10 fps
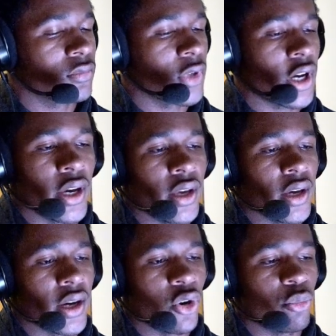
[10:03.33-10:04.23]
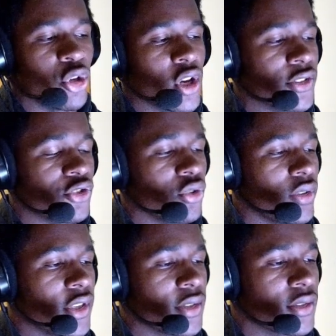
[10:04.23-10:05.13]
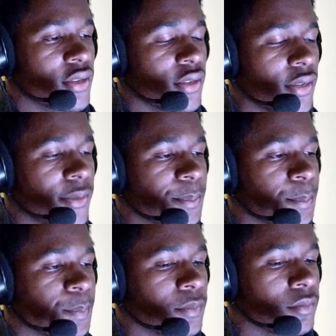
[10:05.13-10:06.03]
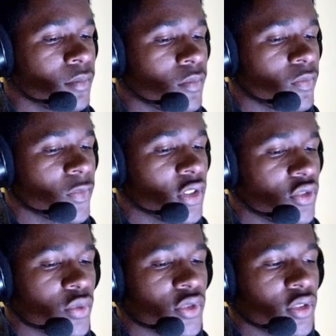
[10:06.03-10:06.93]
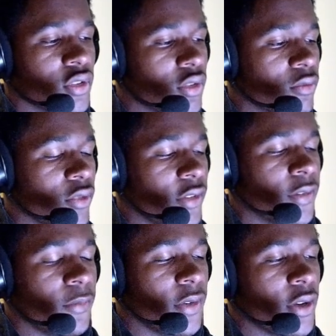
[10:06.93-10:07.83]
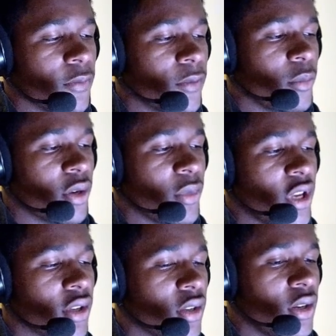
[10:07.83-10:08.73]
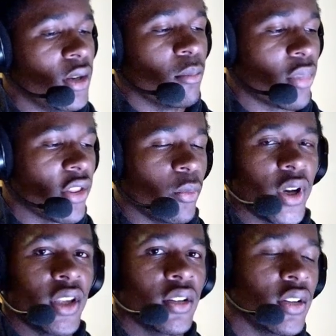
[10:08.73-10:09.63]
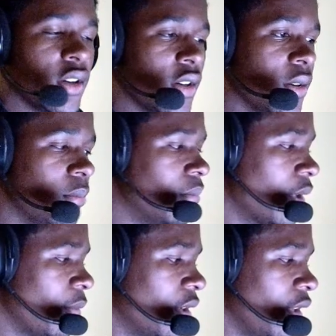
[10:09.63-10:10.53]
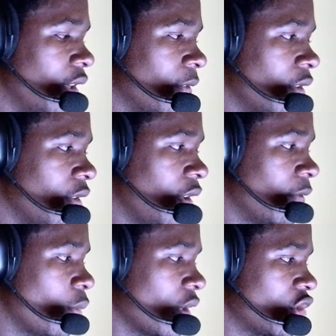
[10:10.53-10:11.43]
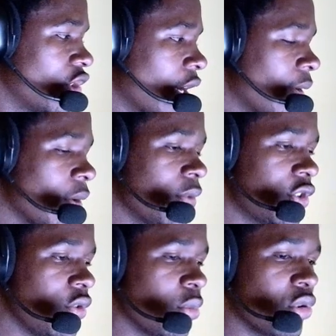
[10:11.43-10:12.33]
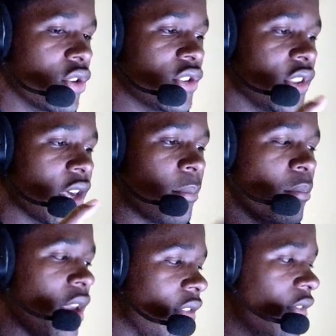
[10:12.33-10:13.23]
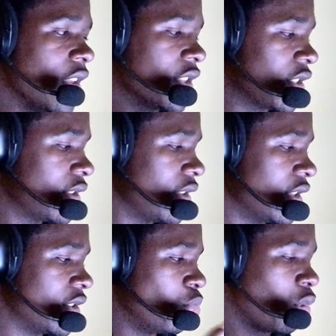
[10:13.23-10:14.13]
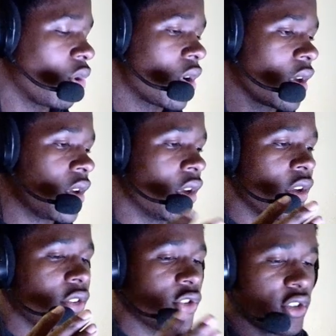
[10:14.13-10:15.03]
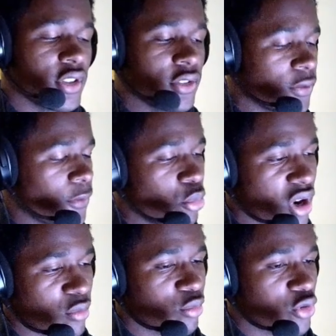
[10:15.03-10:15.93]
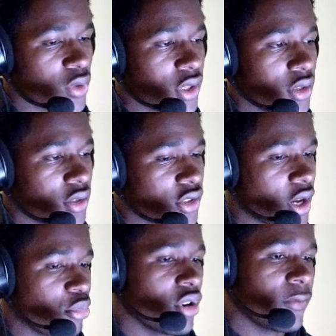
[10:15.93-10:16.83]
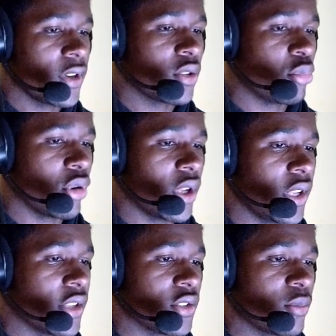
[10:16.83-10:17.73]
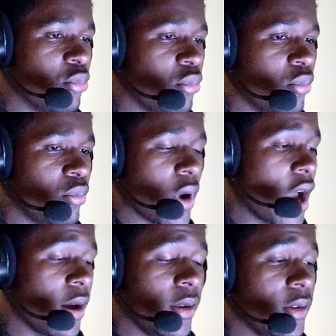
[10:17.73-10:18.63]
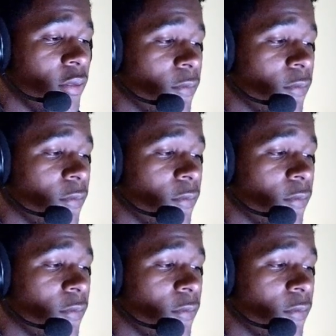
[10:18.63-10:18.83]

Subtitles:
I hope you guys enjoyed this. This was a really fun video for me to make. By the way, I'm gonna give a quick shout out to the person that made this board. There's a few problems with it. It's not perfect, but I've